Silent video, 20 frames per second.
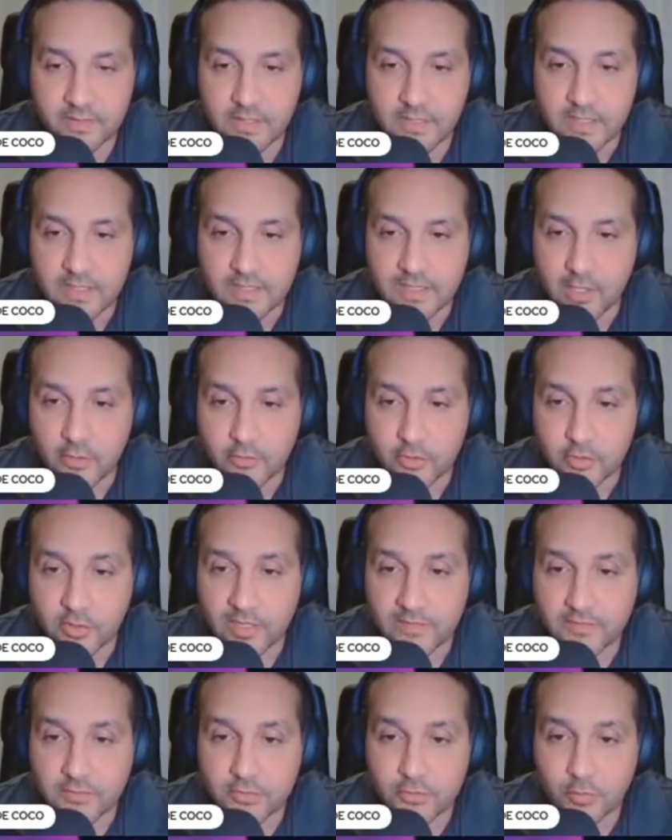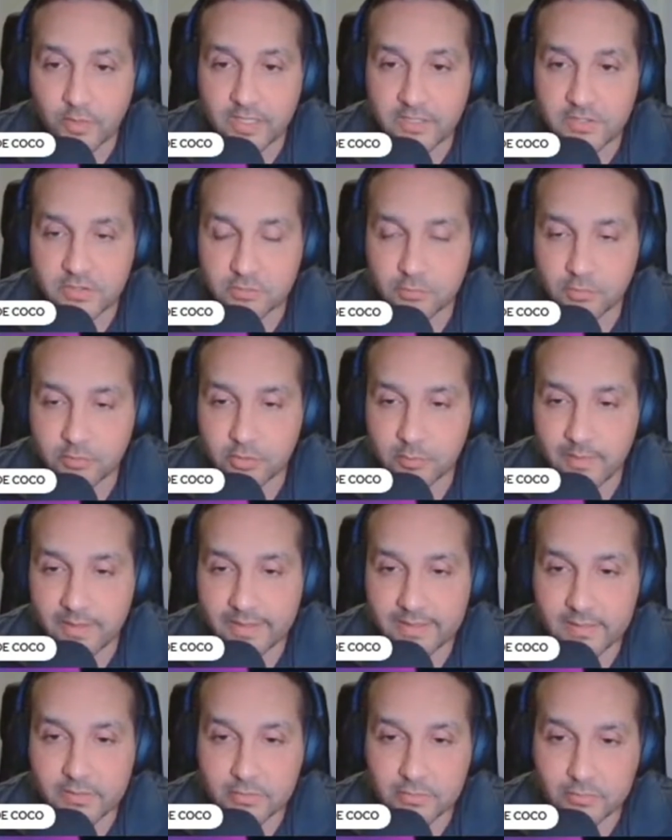Now you'll have situations where you might
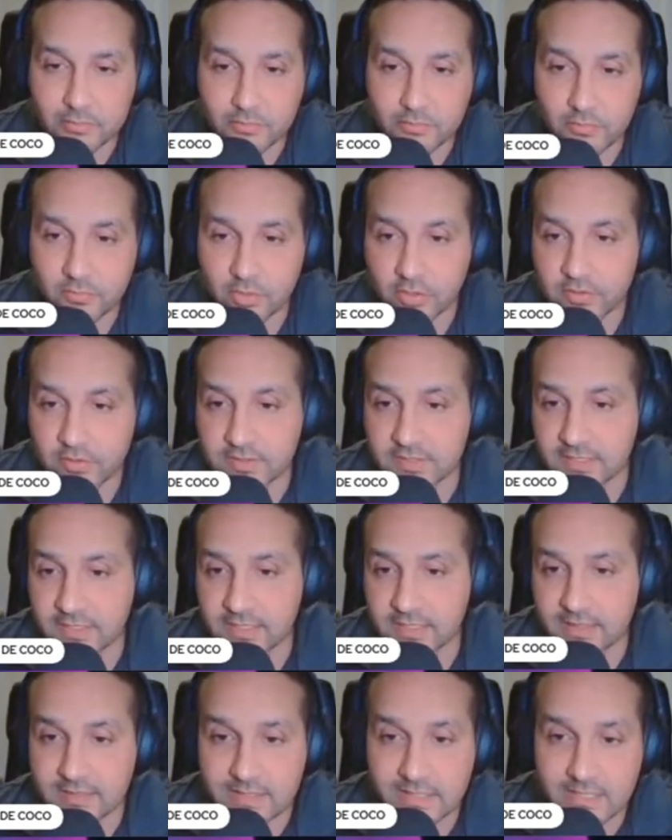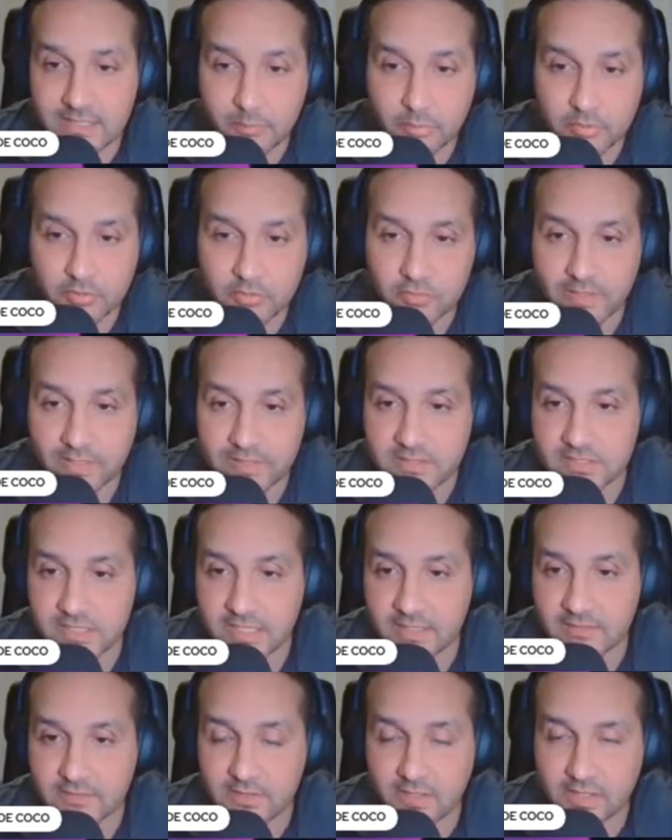need to start digging deeper into that
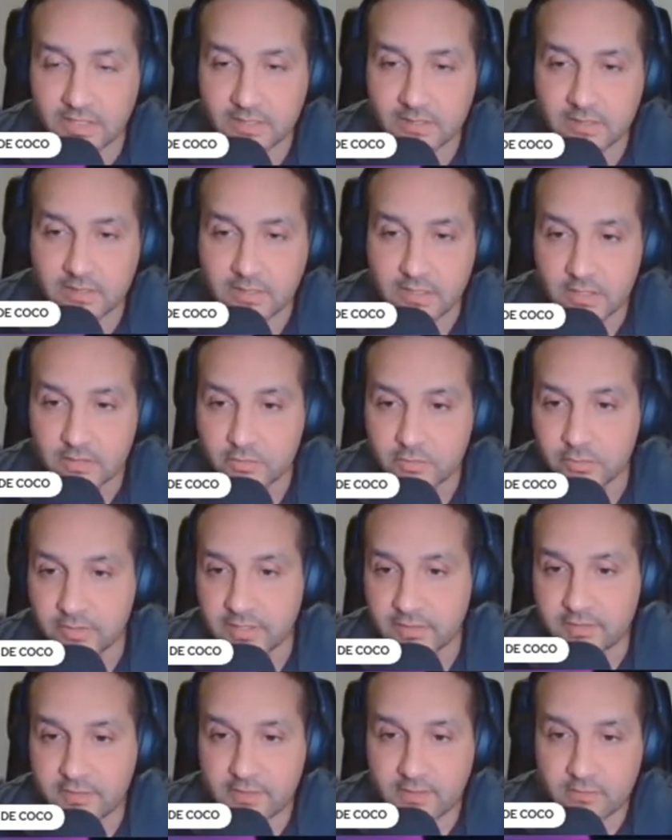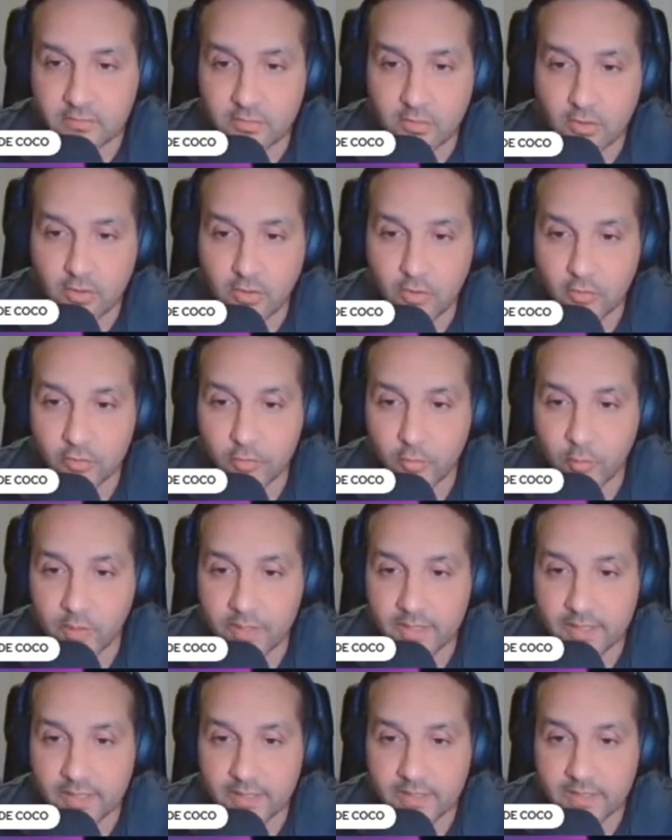JSON to get things all the
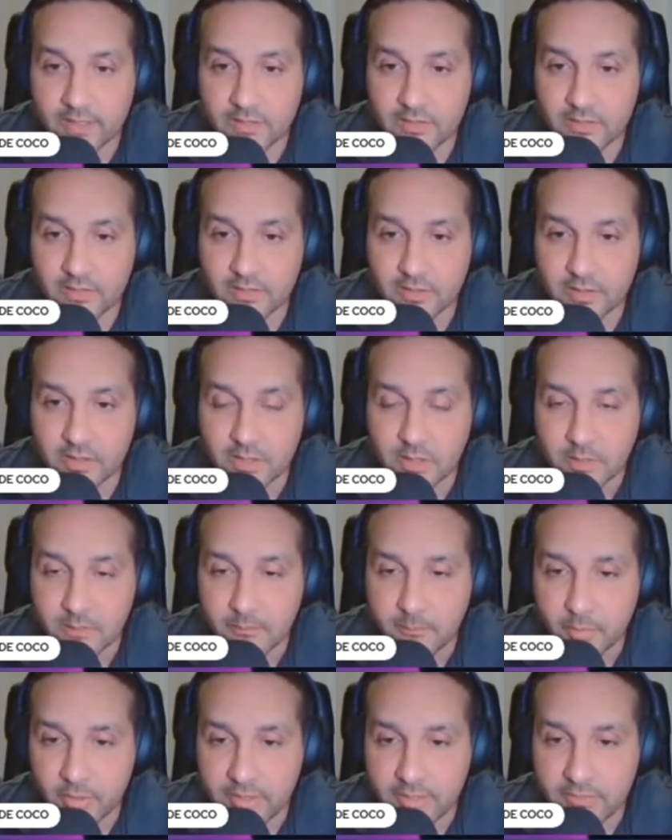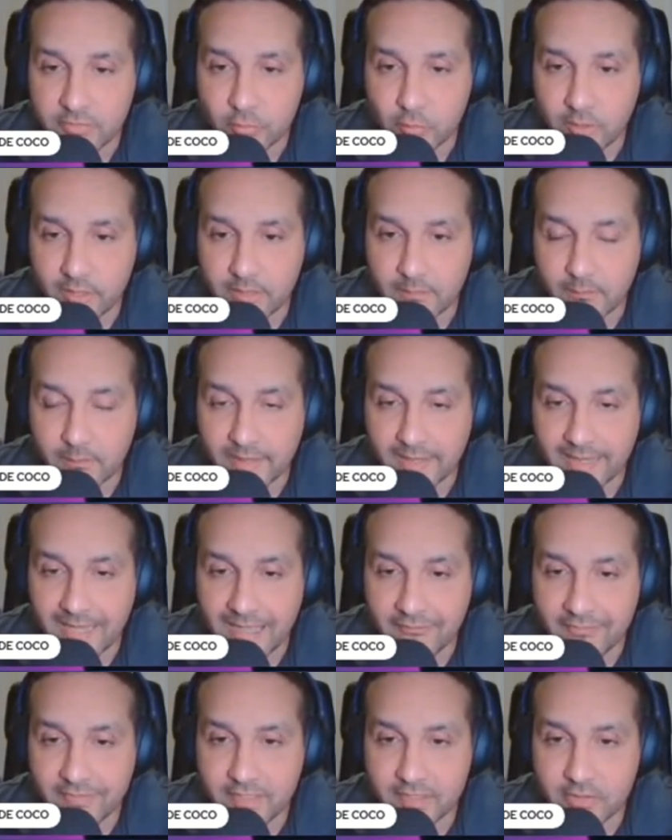way in here. But guess what? By
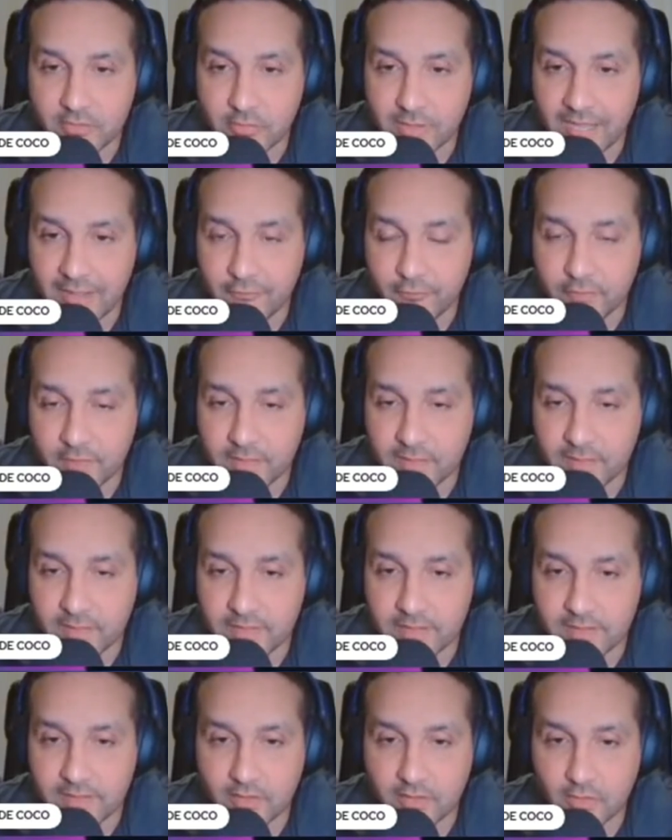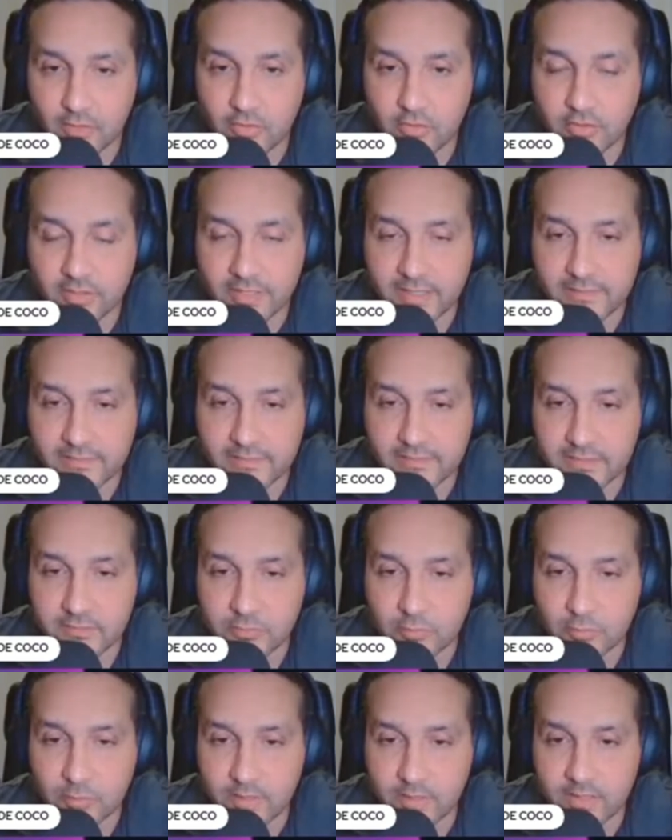having it graphically organized this
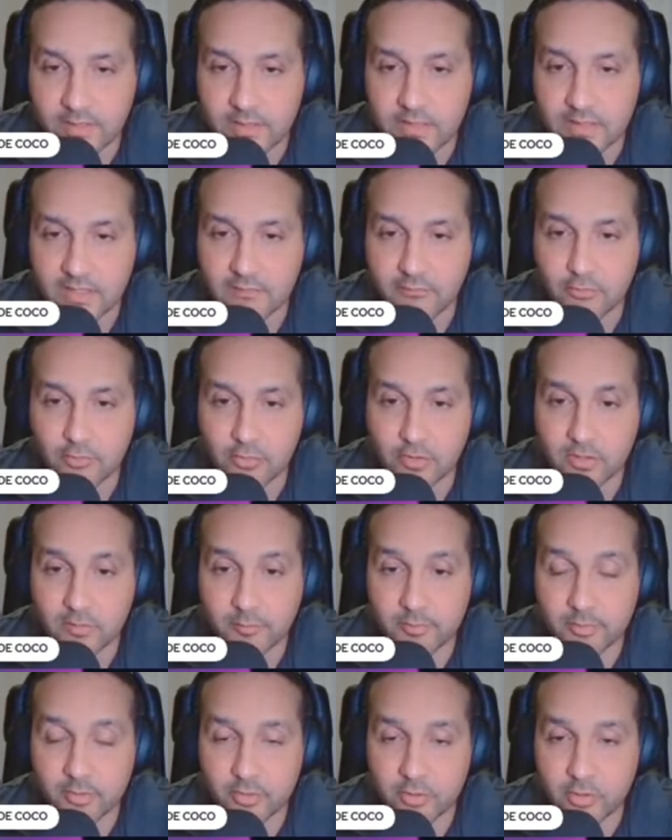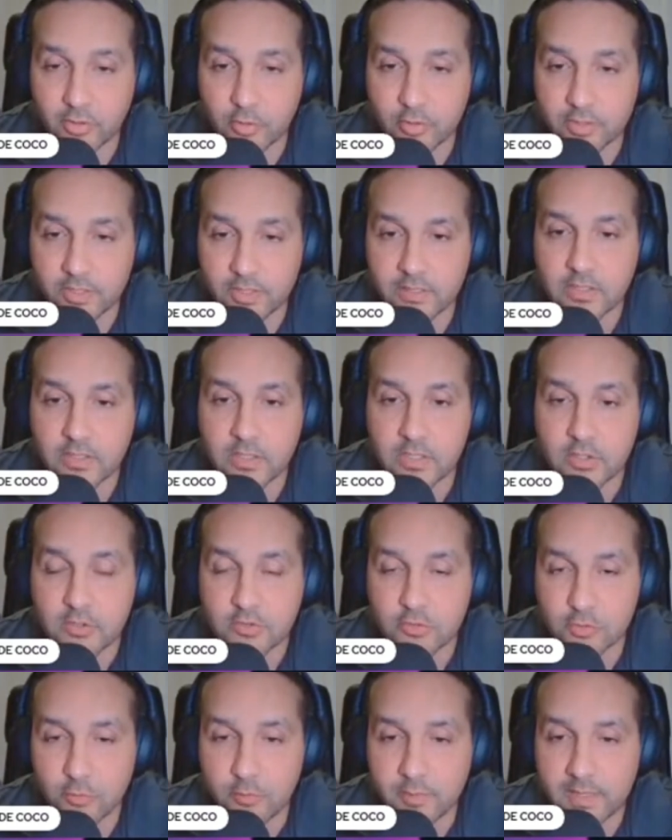way, if you know a little bit of coding,
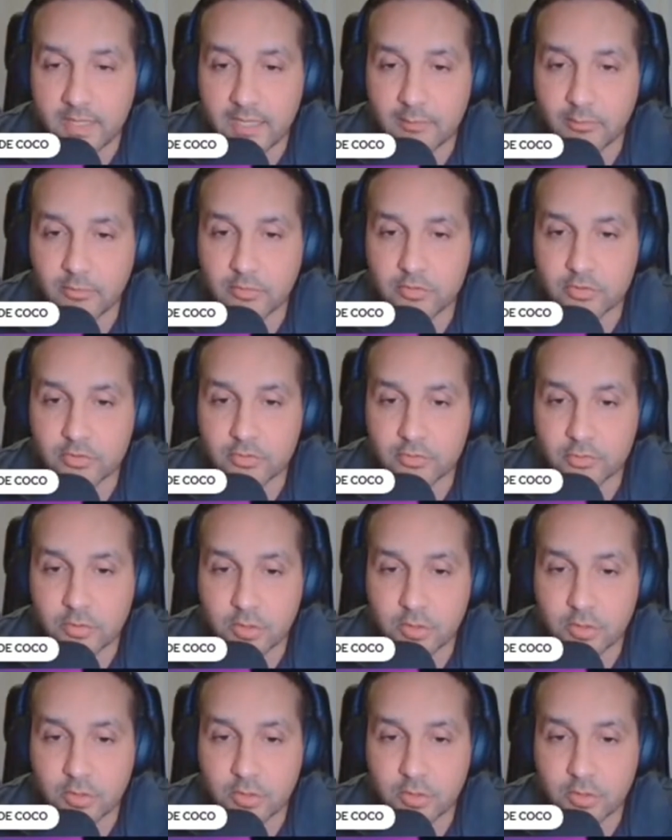you'll be able to